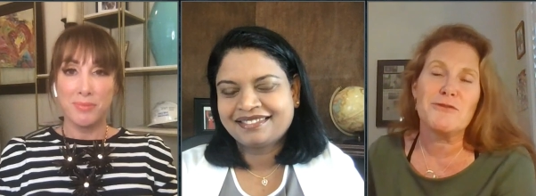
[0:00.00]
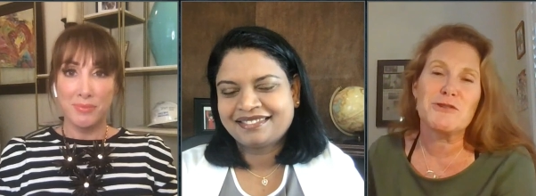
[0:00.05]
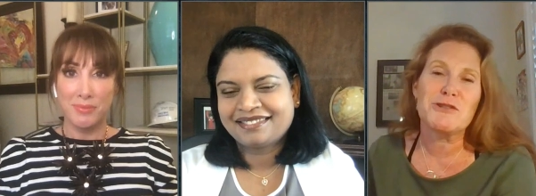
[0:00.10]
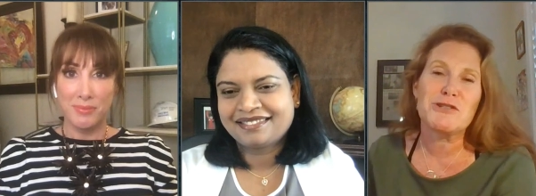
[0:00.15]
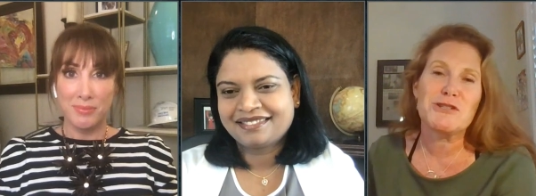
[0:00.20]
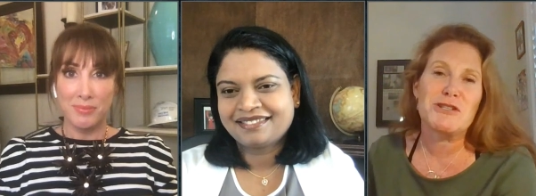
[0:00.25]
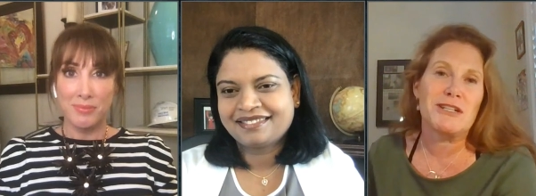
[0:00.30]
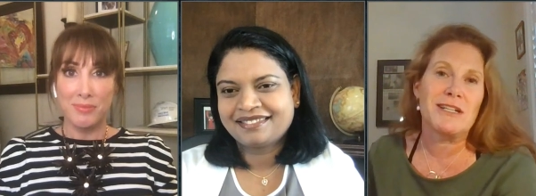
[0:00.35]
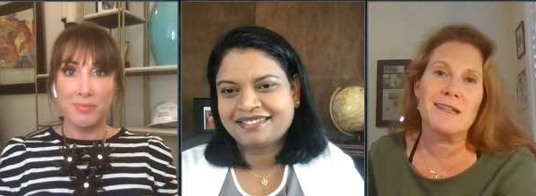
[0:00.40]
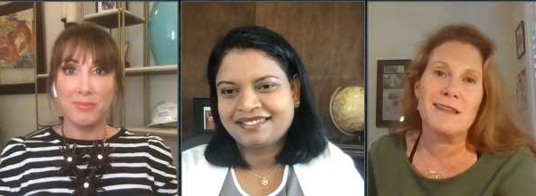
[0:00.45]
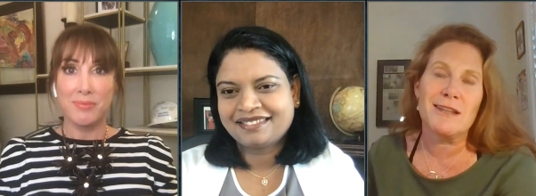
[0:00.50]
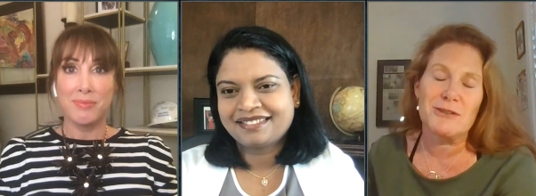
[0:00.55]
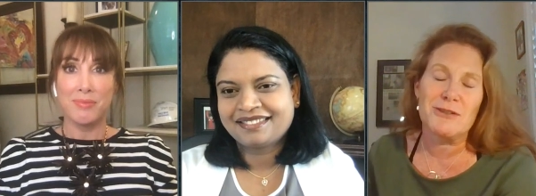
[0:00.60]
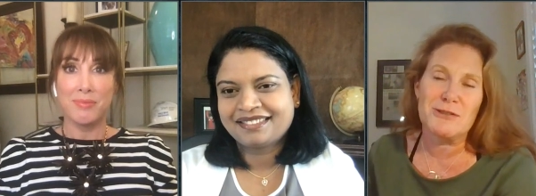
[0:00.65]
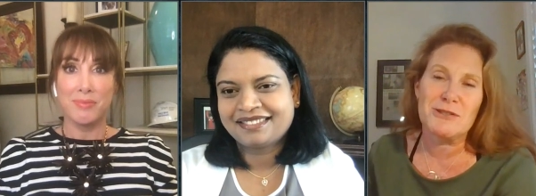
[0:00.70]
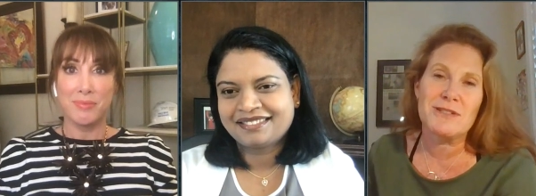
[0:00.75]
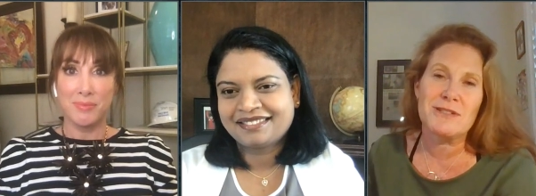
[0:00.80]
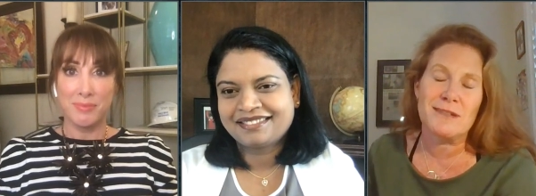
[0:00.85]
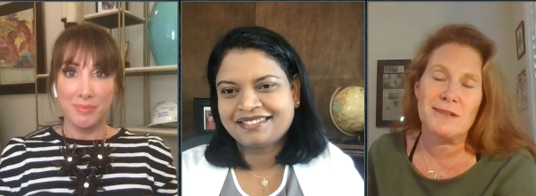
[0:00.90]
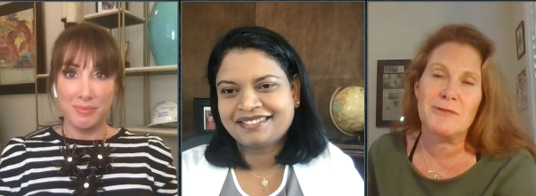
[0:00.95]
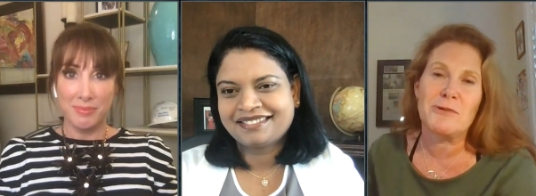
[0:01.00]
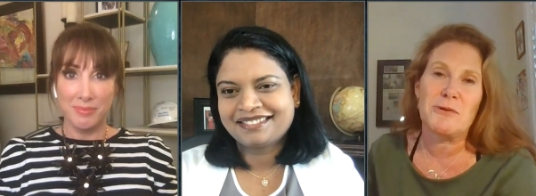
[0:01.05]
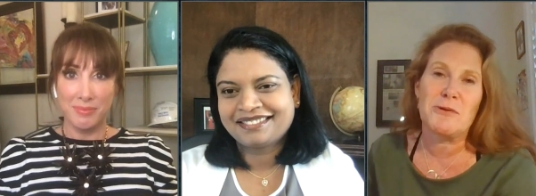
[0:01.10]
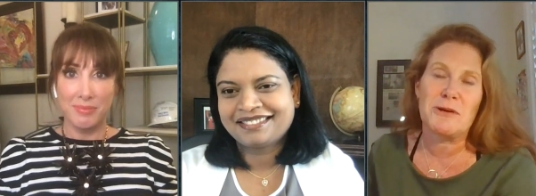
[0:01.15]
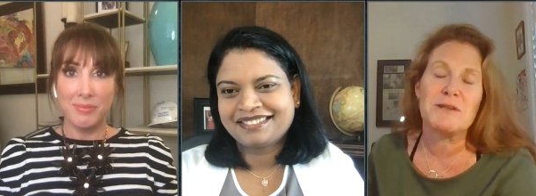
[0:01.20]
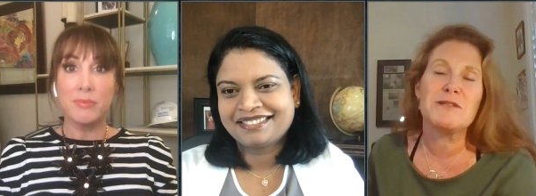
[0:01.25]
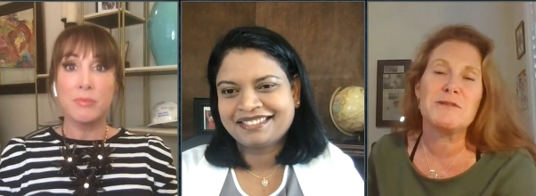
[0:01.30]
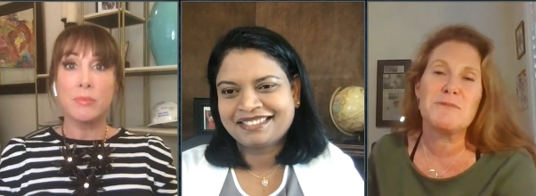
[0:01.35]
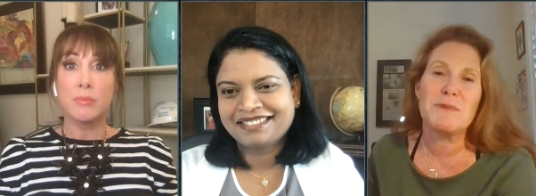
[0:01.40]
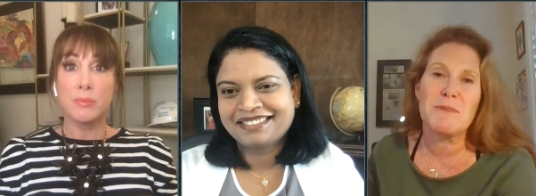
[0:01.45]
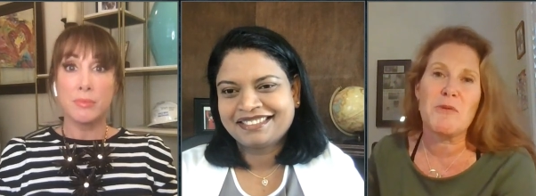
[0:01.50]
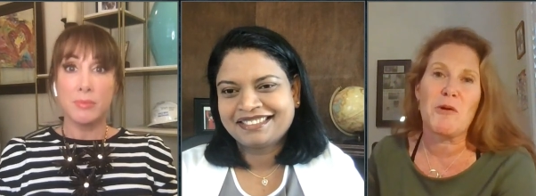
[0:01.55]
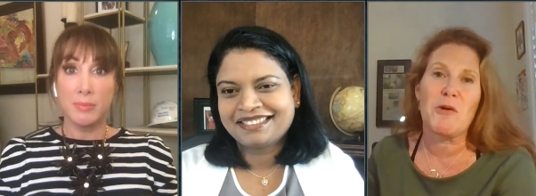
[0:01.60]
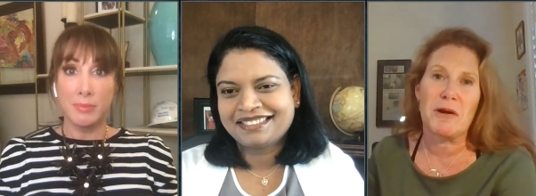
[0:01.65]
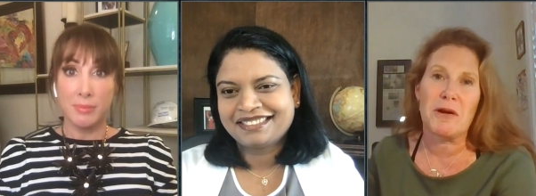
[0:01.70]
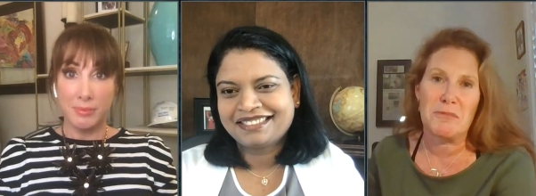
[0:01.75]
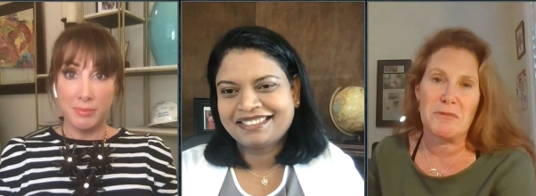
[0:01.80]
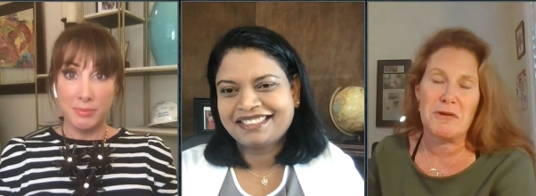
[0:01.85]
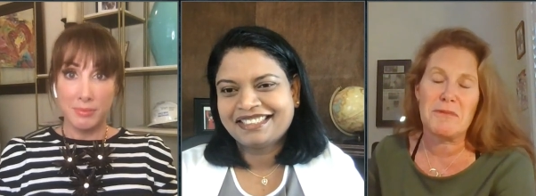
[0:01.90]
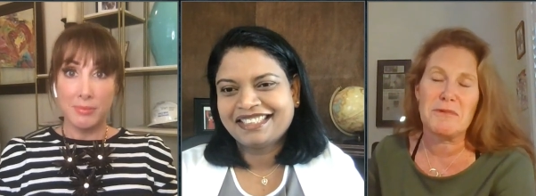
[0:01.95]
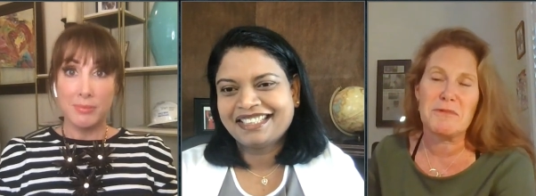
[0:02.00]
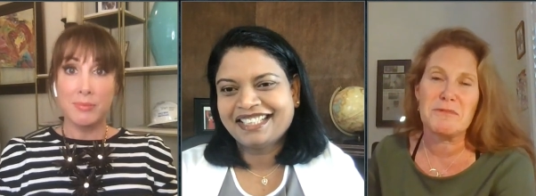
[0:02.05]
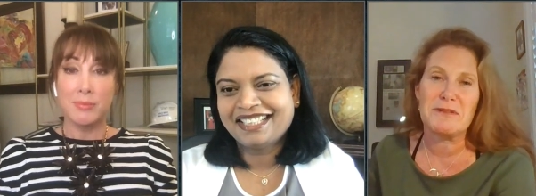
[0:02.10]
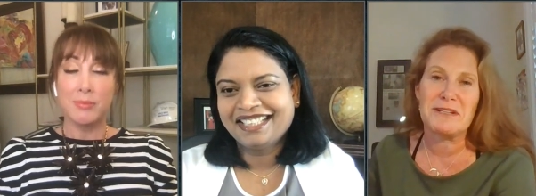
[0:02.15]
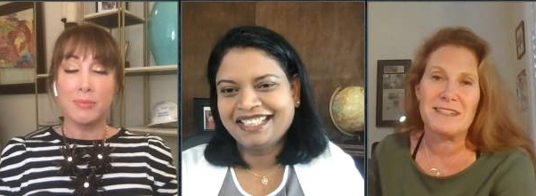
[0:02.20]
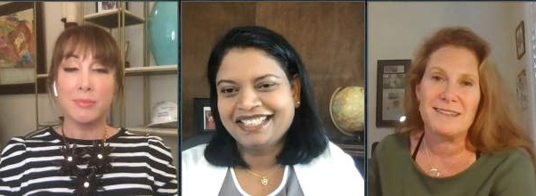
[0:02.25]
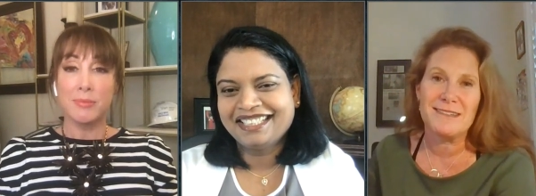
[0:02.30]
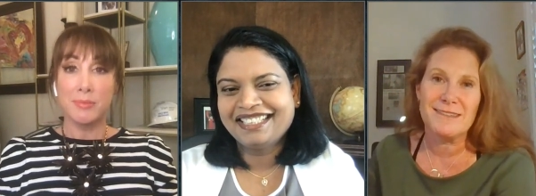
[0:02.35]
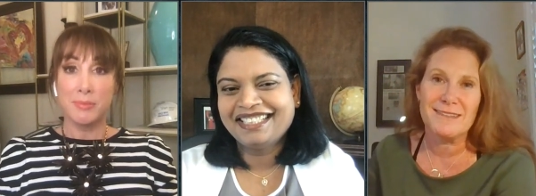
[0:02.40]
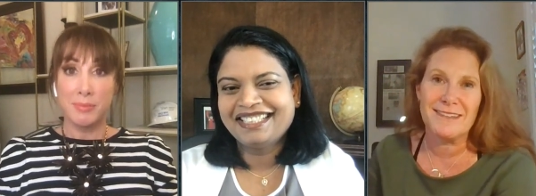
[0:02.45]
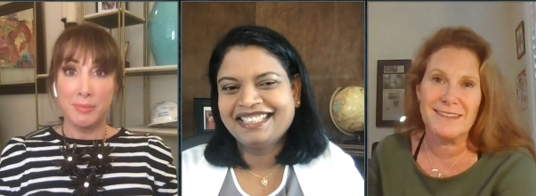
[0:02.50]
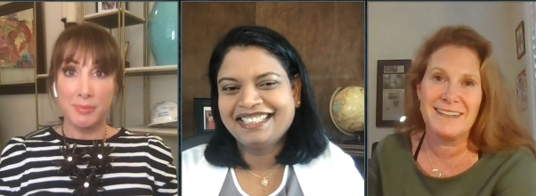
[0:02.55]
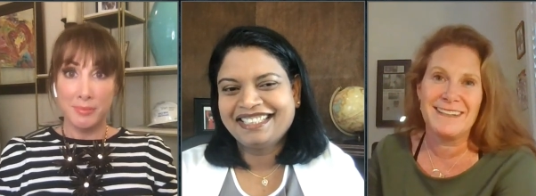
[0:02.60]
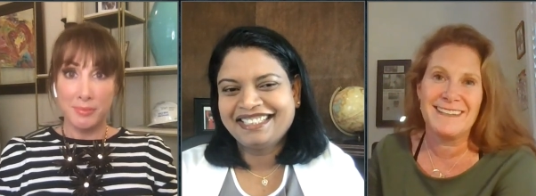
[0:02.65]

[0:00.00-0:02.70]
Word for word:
Speaker 1: unfortunately there's going to be more probably.